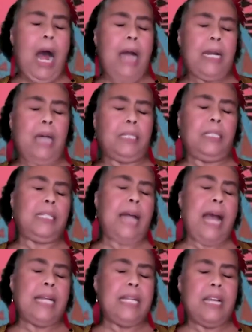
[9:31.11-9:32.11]
Anansi's
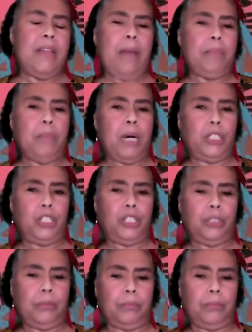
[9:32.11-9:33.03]
idea that much.